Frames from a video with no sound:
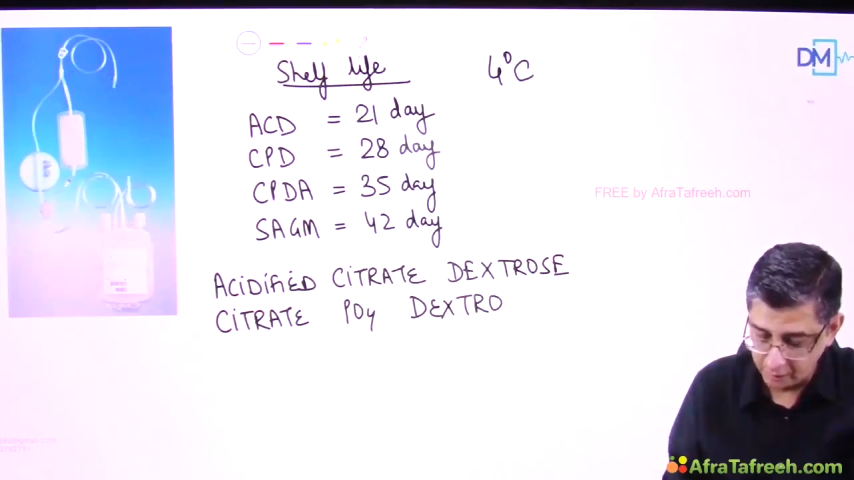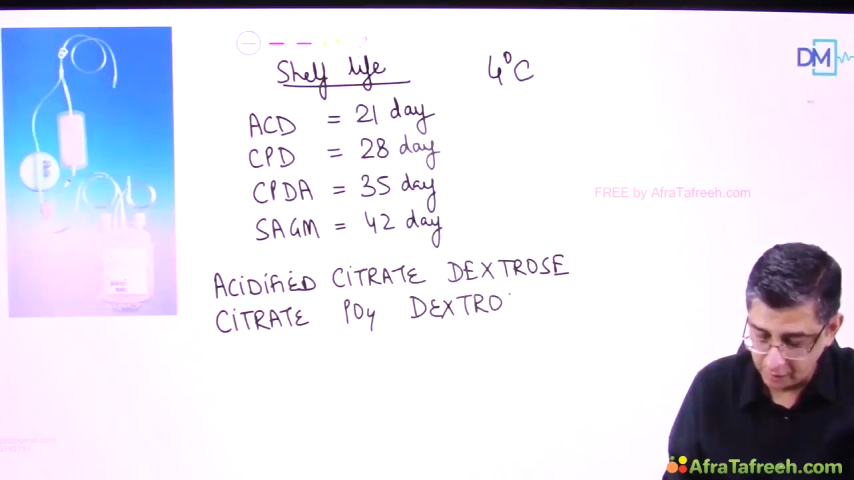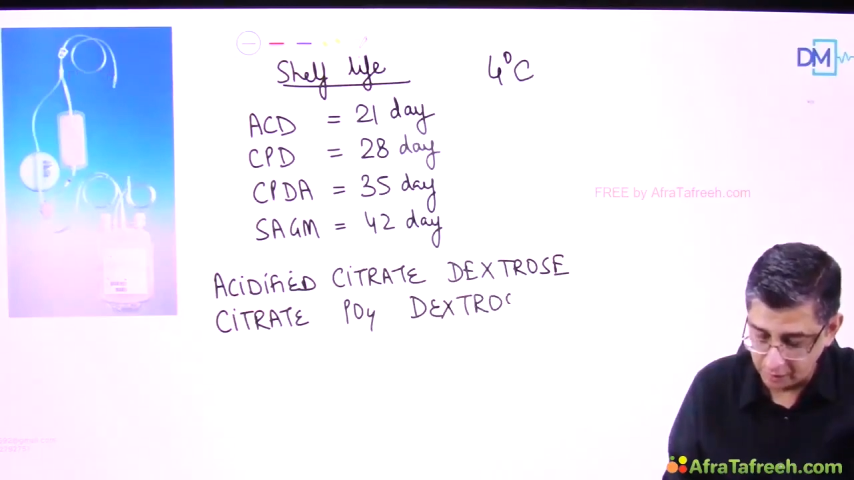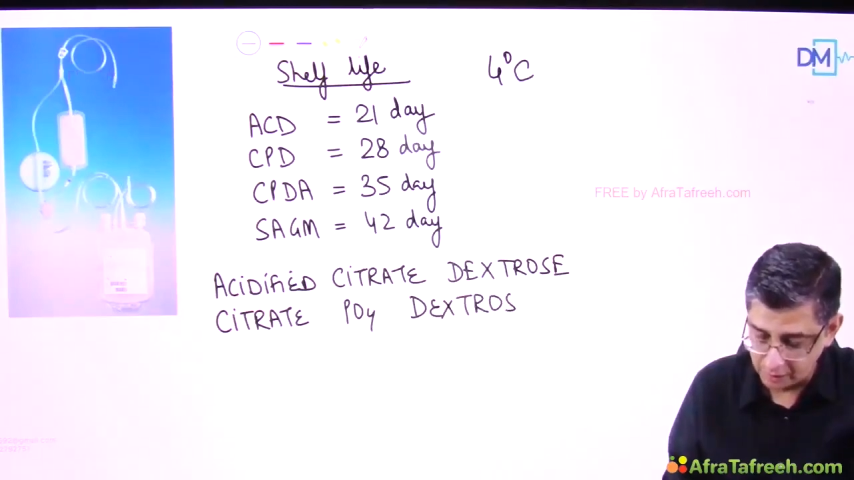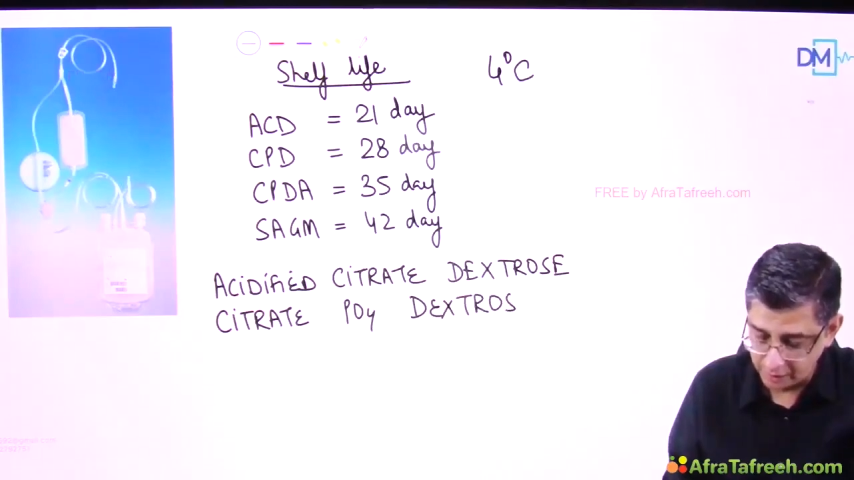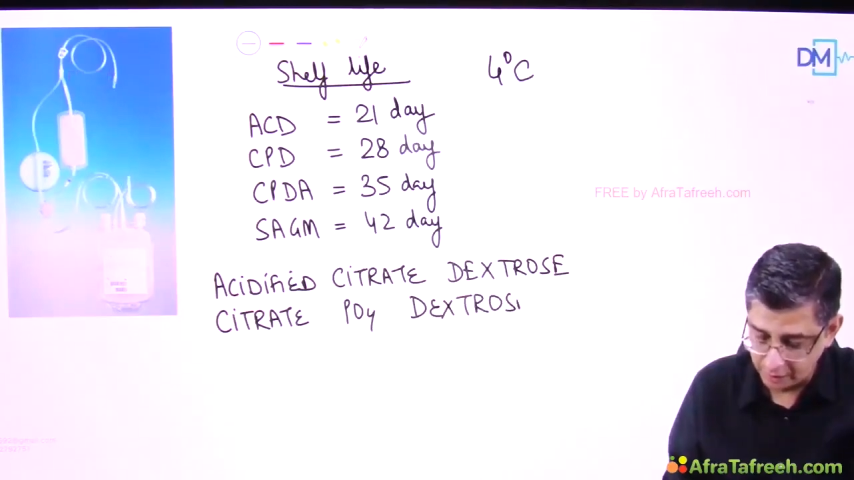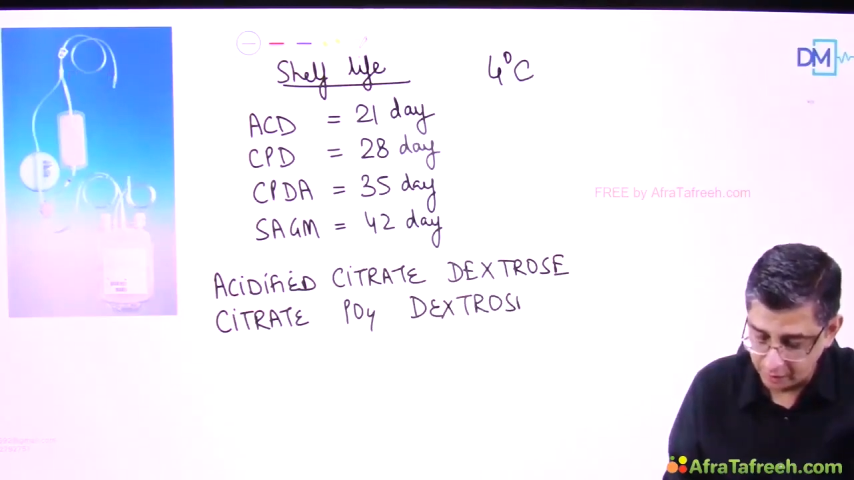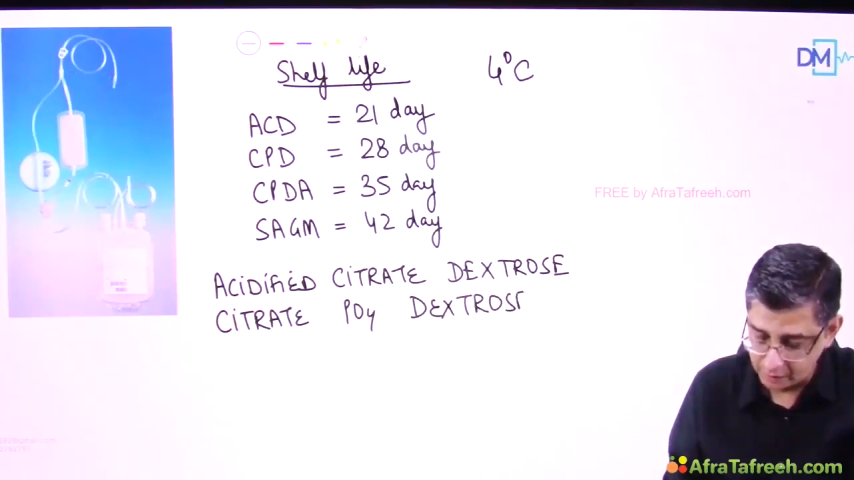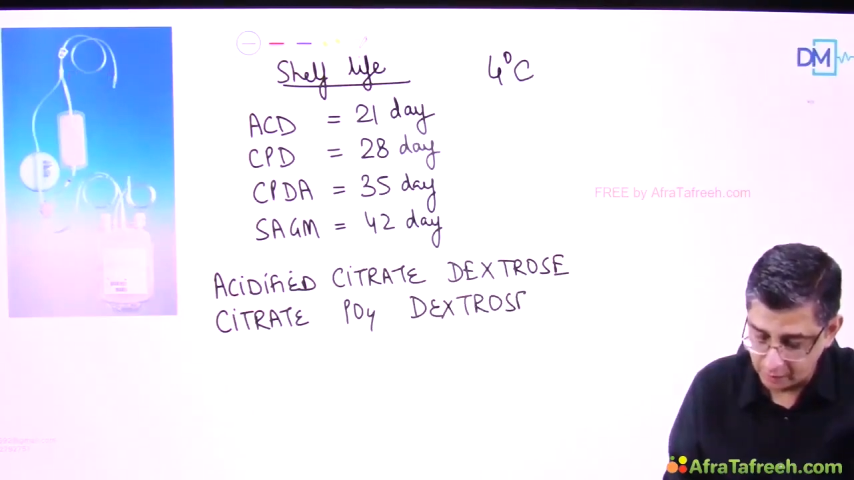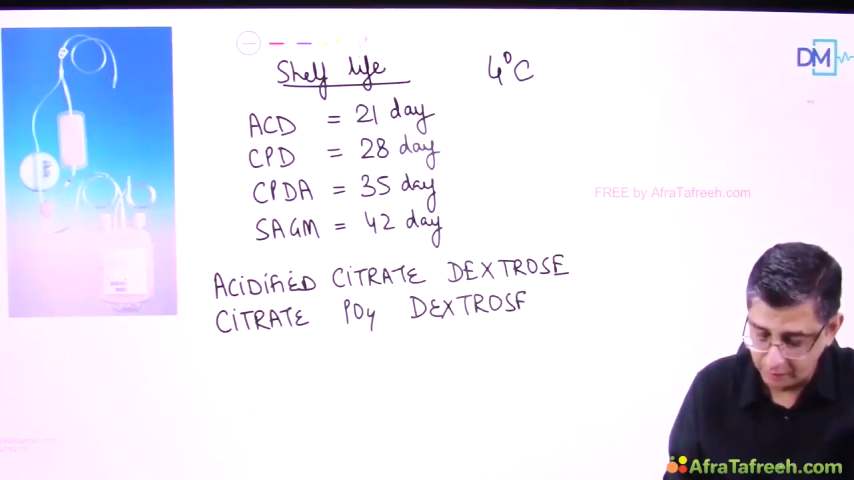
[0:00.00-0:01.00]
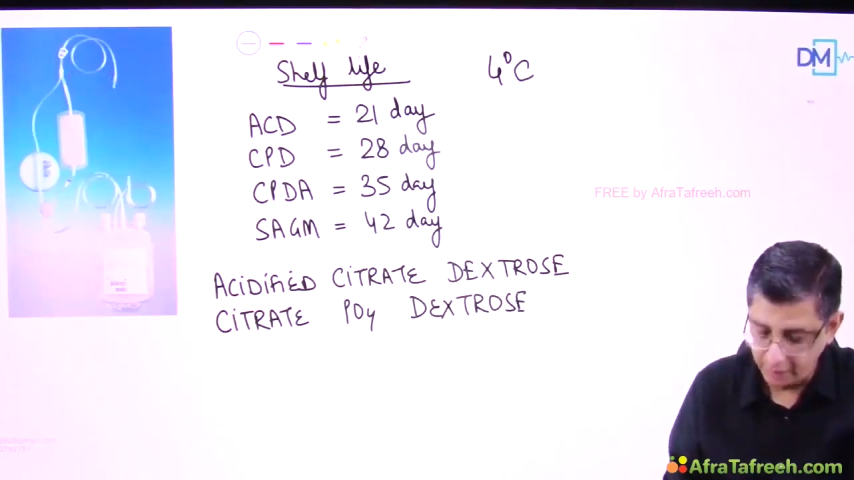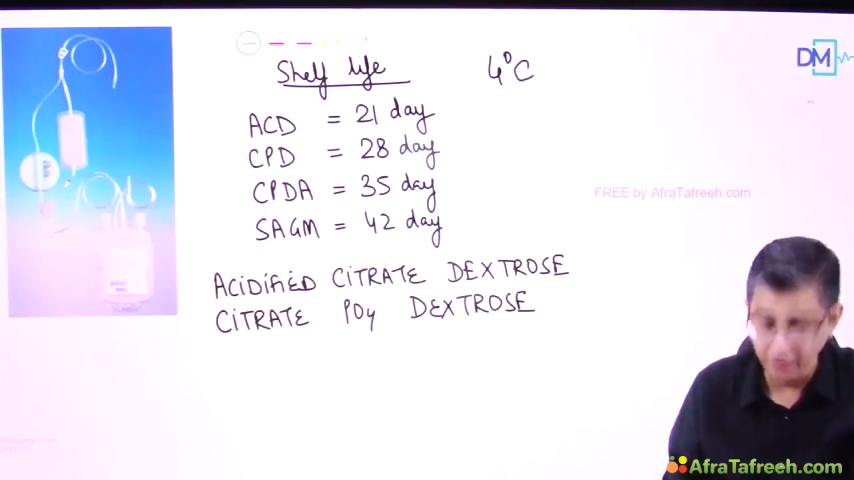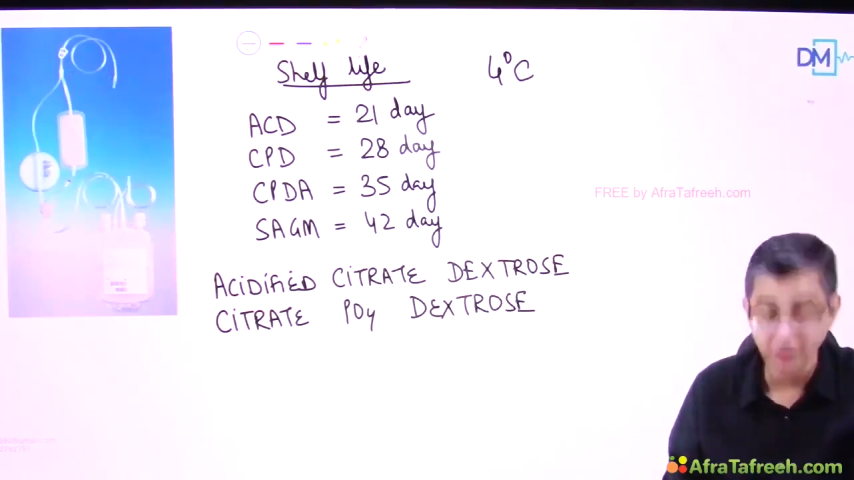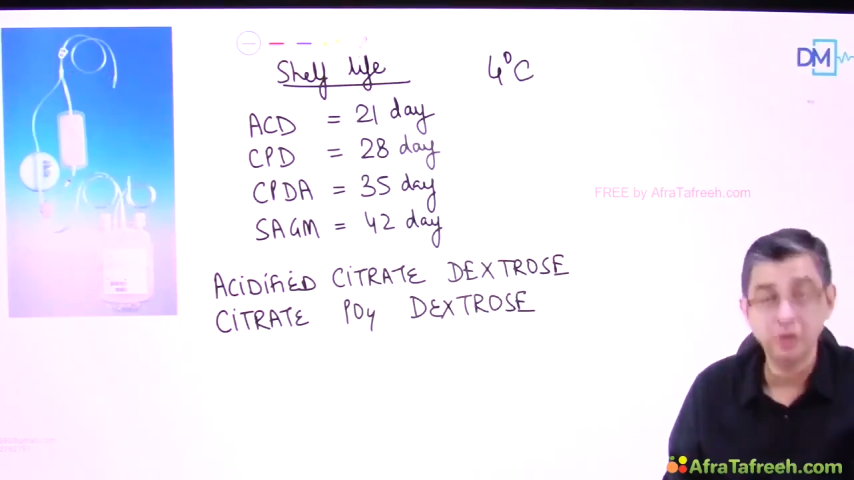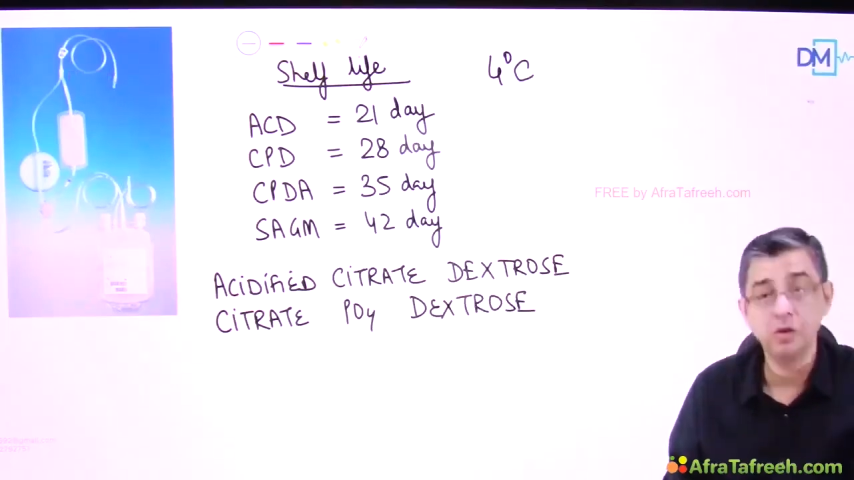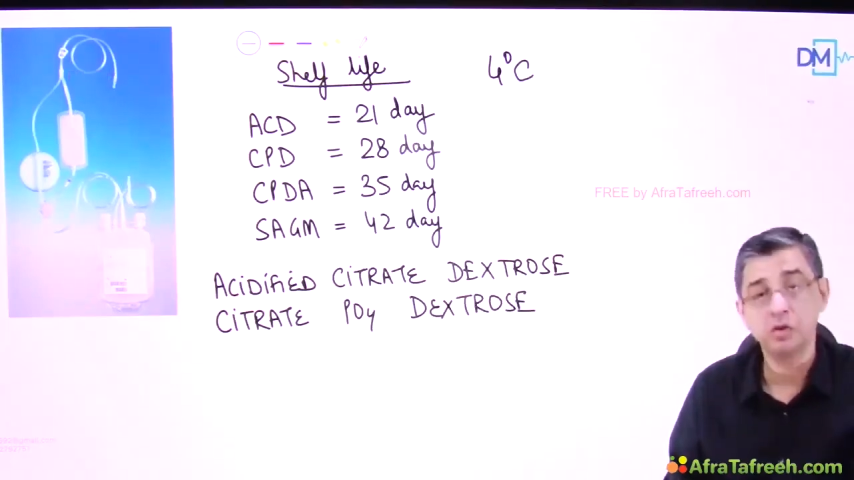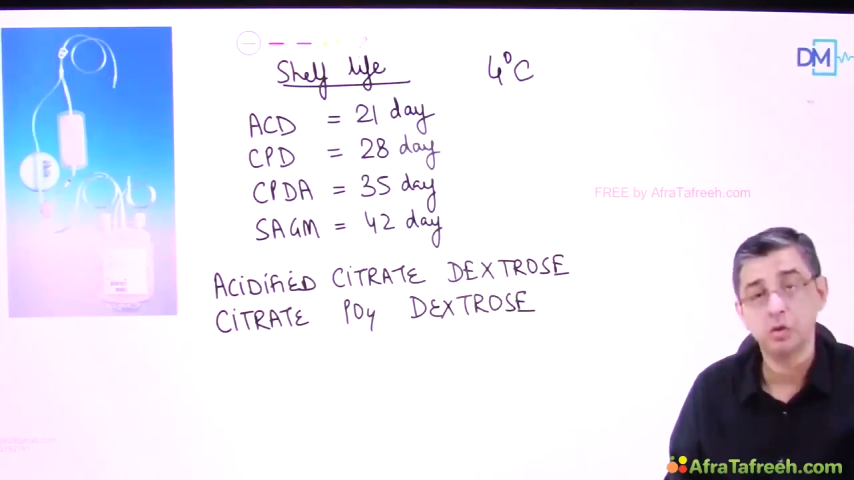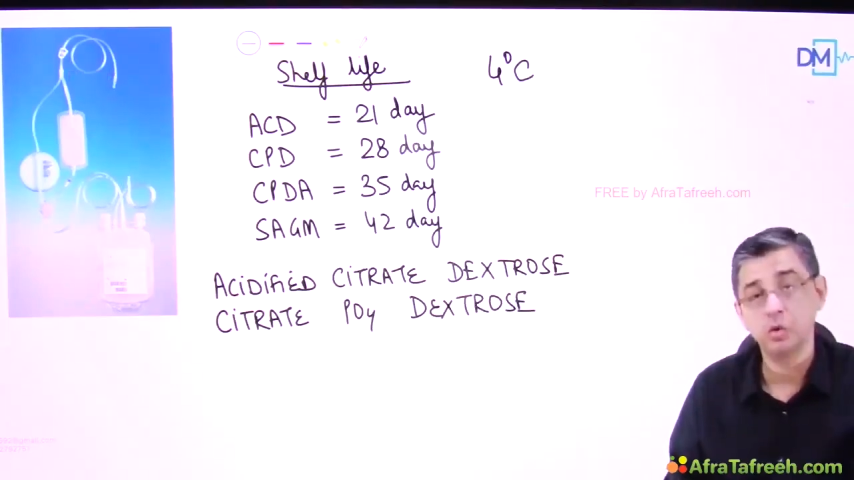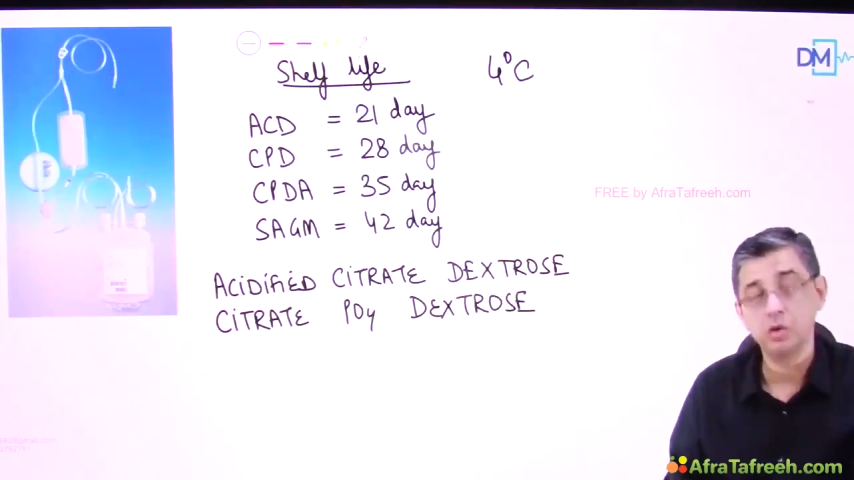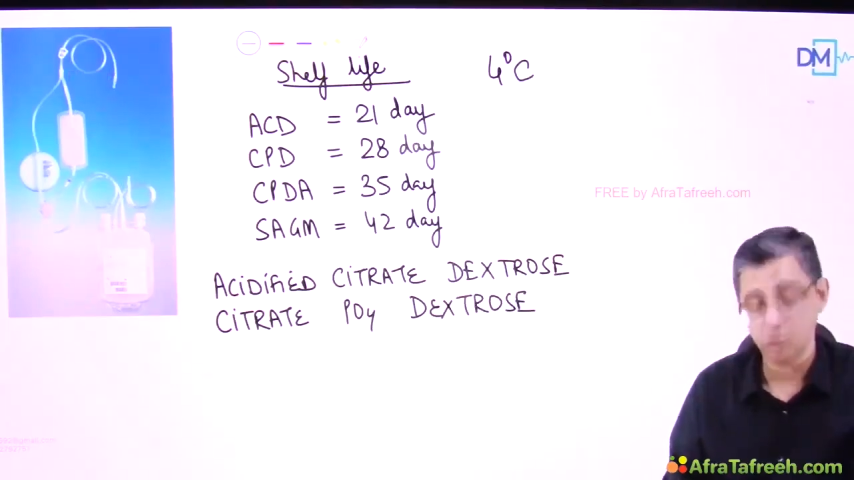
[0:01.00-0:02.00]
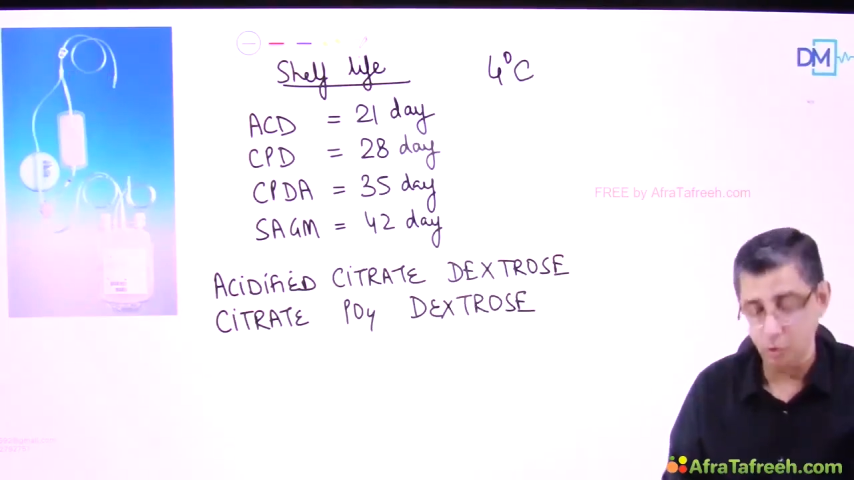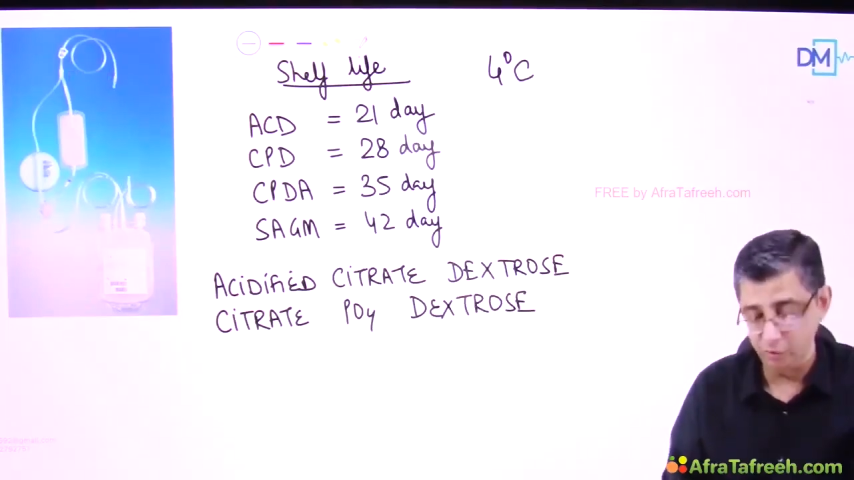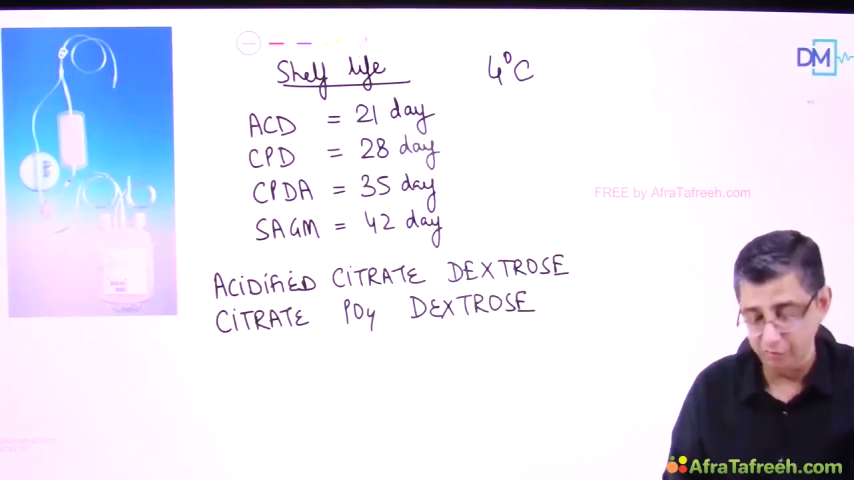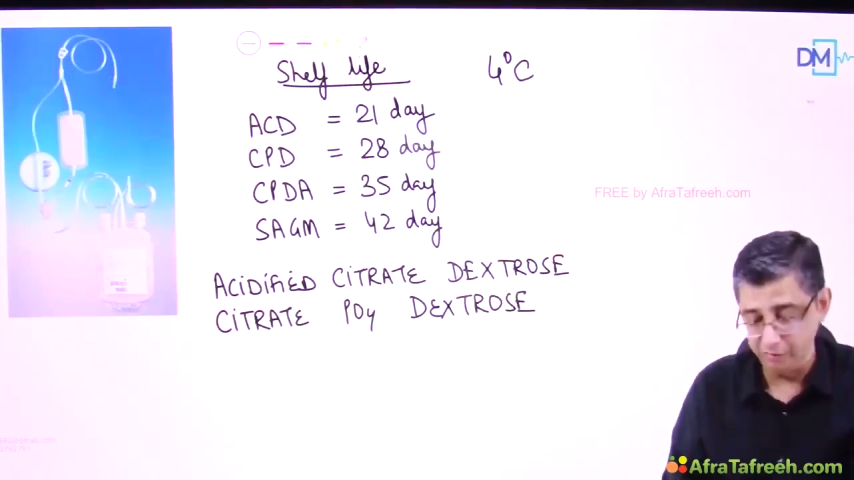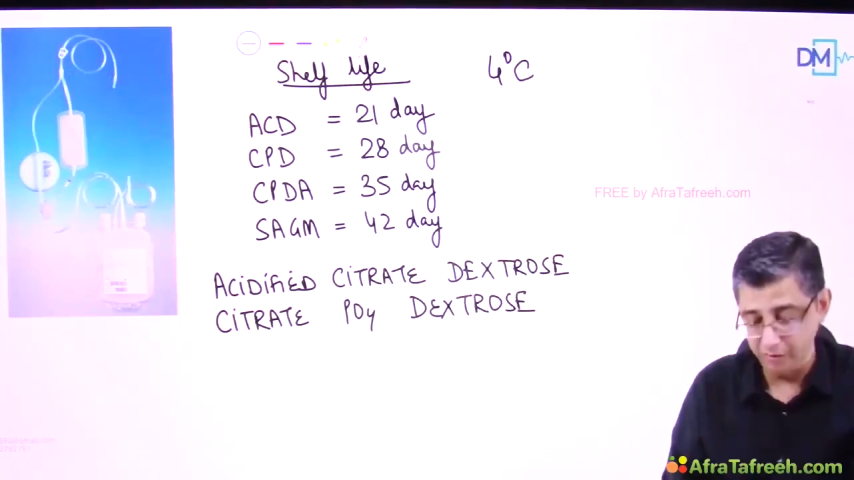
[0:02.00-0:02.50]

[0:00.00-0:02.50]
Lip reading: Because it helps in maintaining the stores of